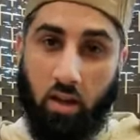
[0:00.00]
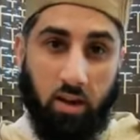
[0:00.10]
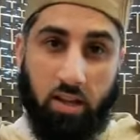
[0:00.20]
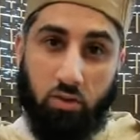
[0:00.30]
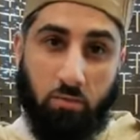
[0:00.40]

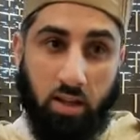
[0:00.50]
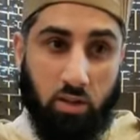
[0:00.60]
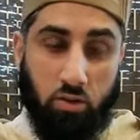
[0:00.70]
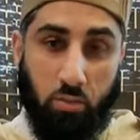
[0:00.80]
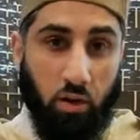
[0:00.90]

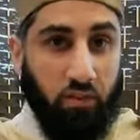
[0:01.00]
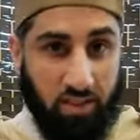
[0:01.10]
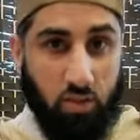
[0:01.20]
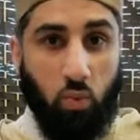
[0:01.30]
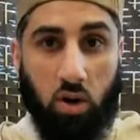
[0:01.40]
disobedience to prophets
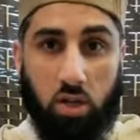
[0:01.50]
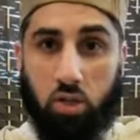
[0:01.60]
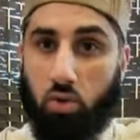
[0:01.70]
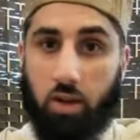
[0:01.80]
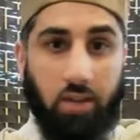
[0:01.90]
is what
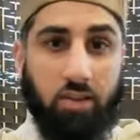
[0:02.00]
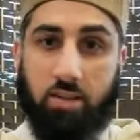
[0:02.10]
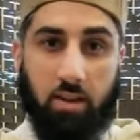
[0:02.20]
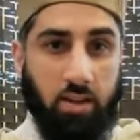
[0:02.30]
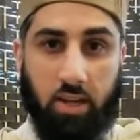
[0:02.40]
destroyed every
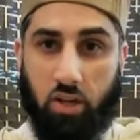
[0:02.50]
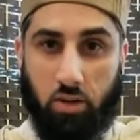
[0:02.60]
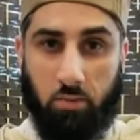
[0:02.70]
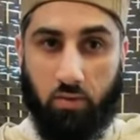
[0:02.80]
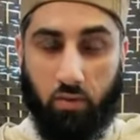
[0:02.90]
single
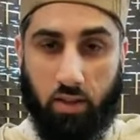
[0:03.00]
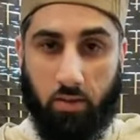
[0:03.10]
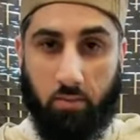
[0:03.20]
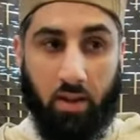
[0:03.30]
nation before them.